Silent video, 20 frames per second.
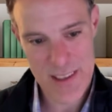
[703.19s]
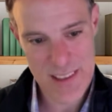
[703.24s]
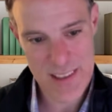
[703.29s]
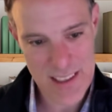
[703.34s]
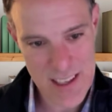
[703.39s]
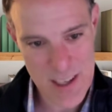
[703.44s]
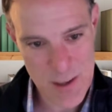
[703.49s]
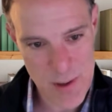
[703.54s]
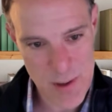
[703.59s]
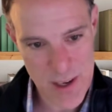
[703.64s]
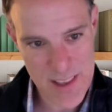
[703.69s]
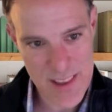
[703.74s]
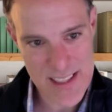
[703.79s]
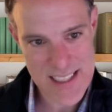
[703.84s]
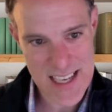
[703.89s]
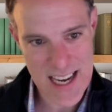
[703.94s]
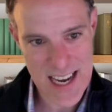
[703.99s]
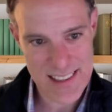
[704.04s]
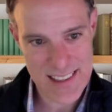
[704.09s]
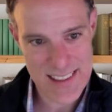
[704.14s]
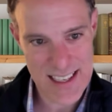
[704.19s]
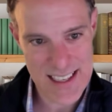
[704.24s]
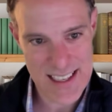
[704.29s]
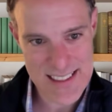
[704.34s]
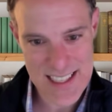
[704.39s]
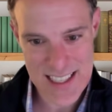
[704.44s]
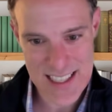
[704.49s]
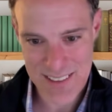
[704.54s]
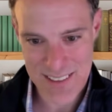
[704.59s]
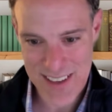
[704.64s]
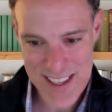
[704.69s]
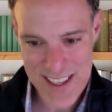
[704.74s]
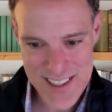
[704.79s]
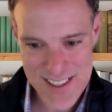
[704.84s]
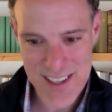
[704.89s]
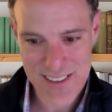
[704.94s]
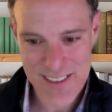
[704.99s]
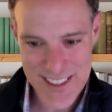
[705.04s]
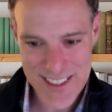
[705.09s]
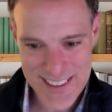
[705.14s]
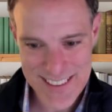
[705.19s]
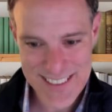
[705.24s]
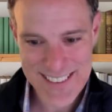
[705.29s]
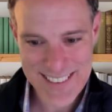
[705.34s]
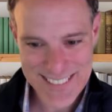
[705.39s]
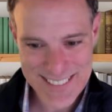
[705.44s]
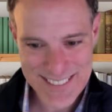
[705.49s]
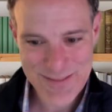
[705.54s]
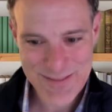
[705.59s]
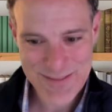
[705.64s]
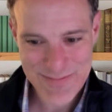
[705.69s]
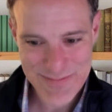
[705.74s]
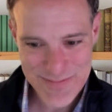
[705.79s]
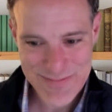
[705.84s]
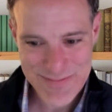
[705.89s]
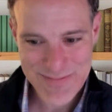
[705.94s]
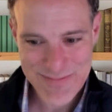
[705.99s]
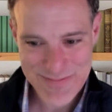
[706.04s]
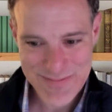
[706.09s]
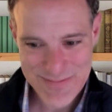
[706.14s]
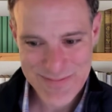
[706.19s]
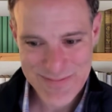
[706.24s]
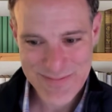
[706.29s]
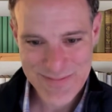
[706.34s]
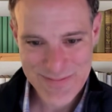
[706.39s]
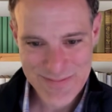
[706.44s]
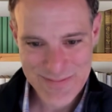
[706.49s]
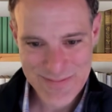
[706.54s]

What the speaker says: that anybody that's got that take advantage of it.